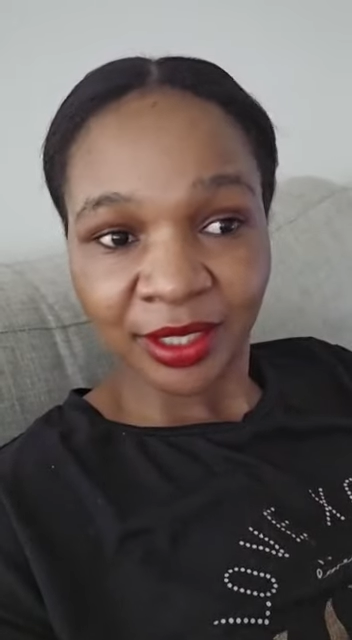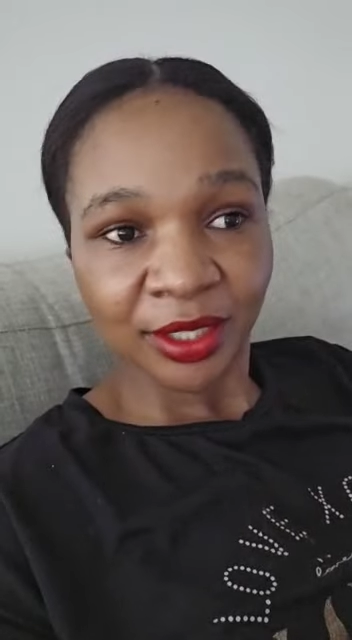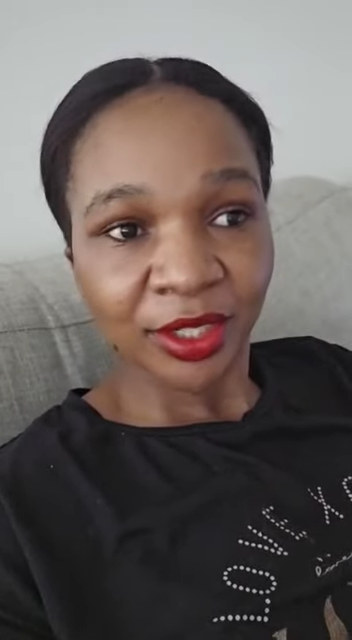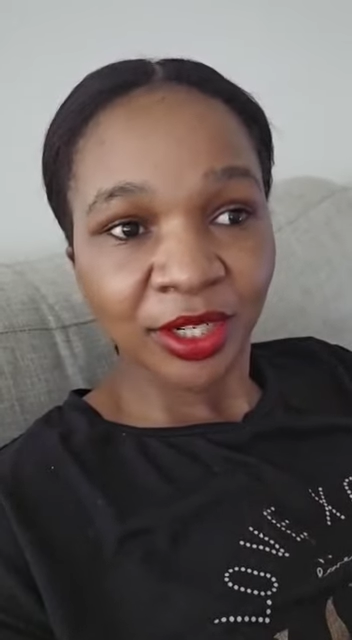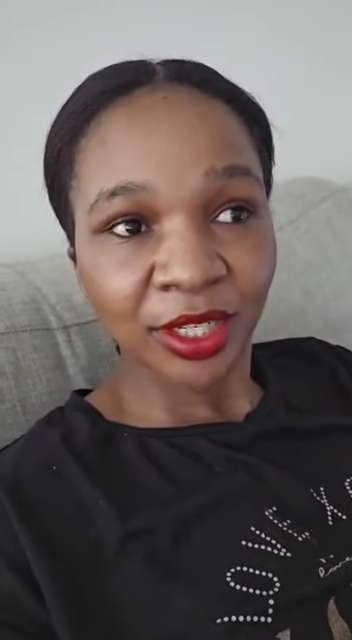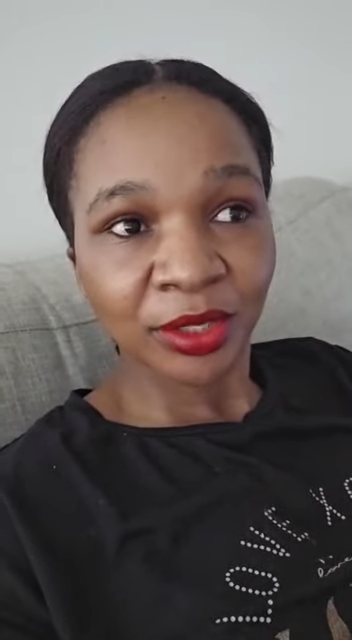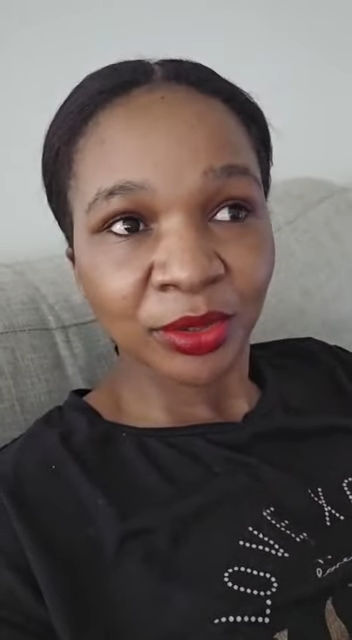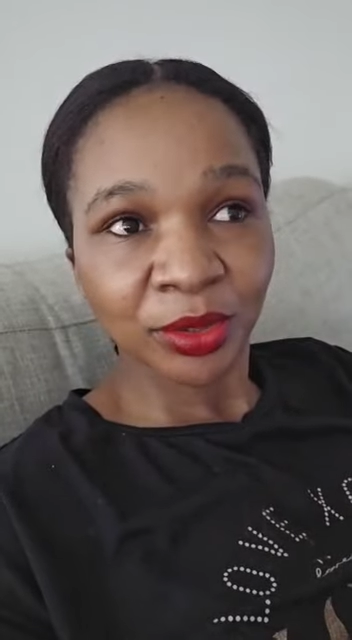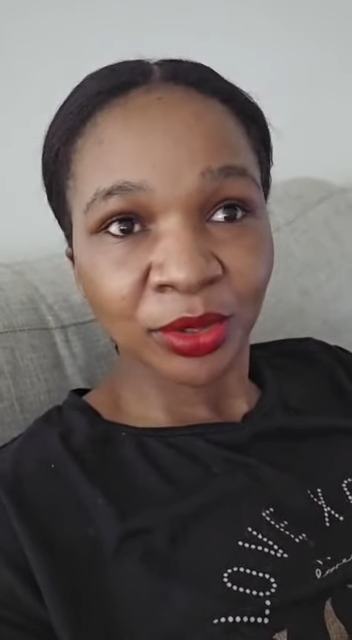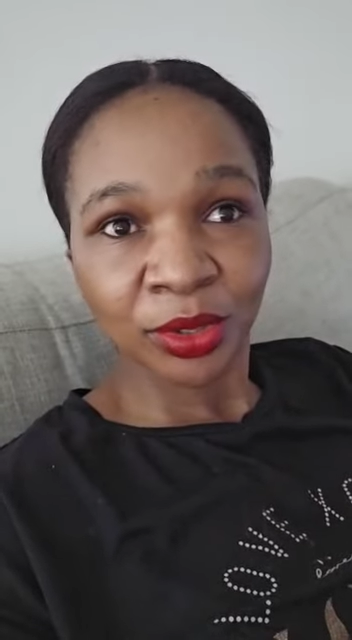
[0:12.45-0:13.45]
You don't need to
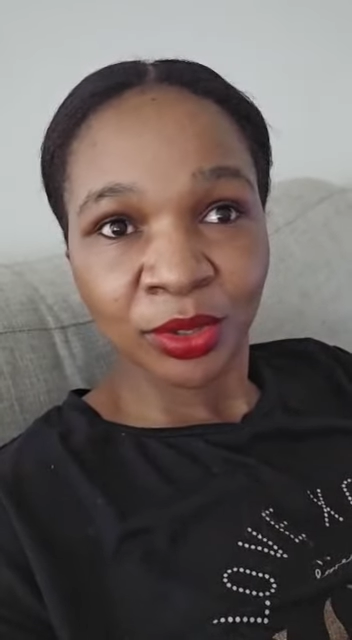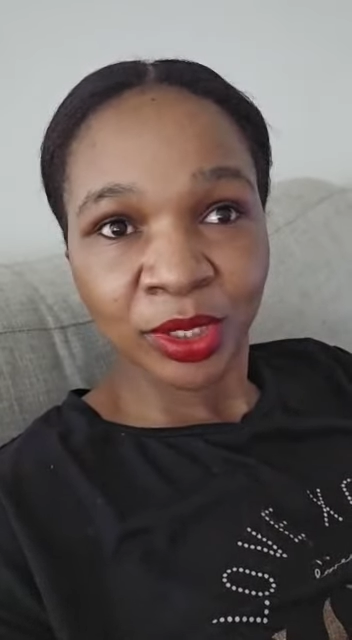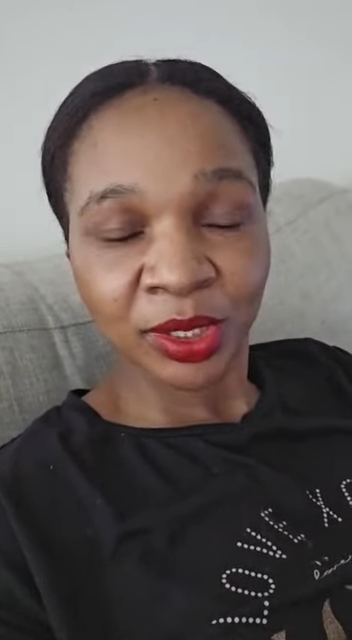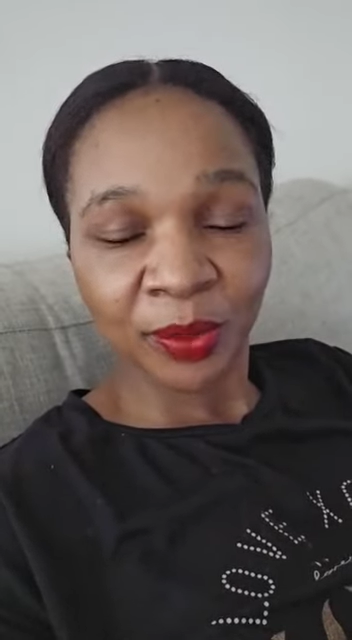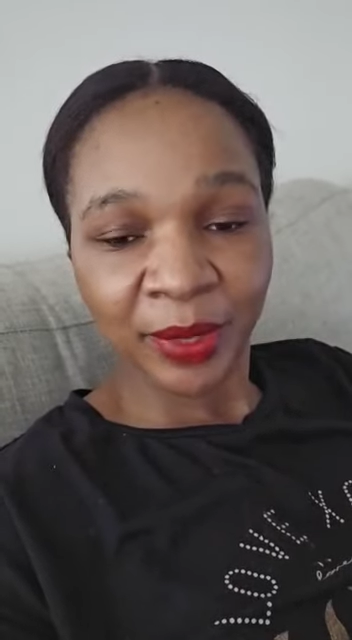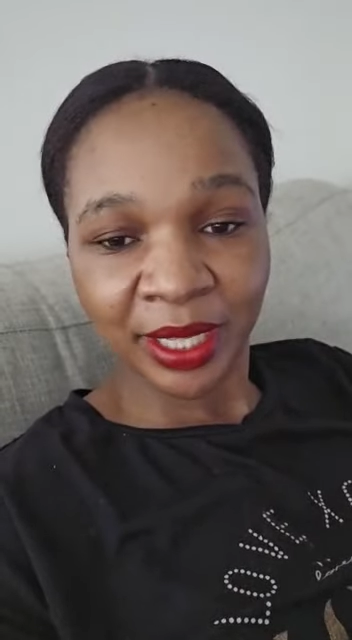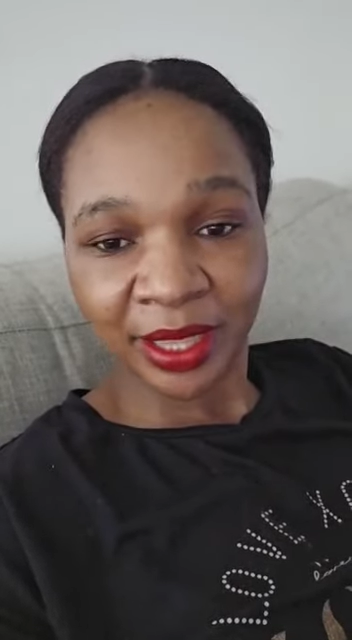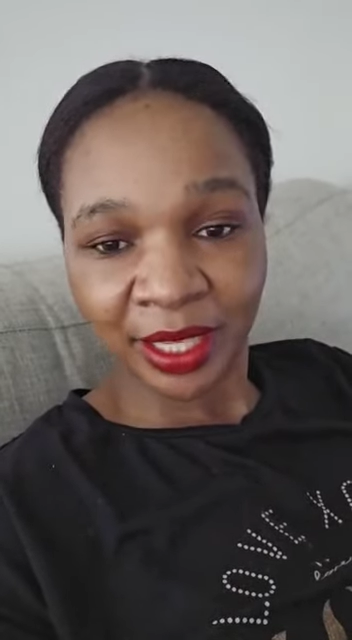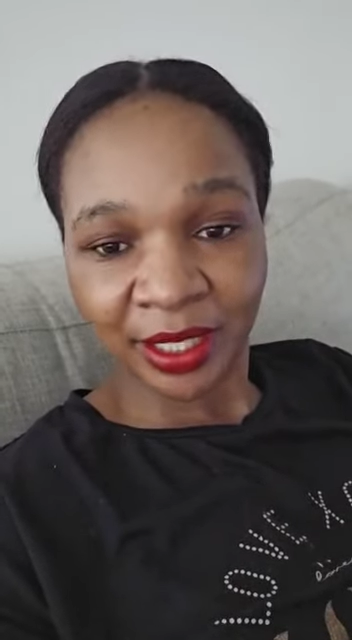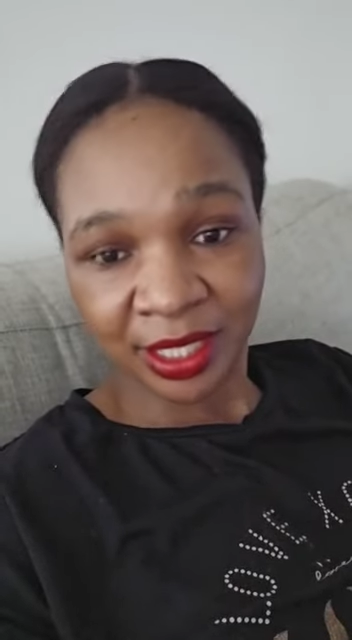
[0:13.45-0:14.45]
Google so many things,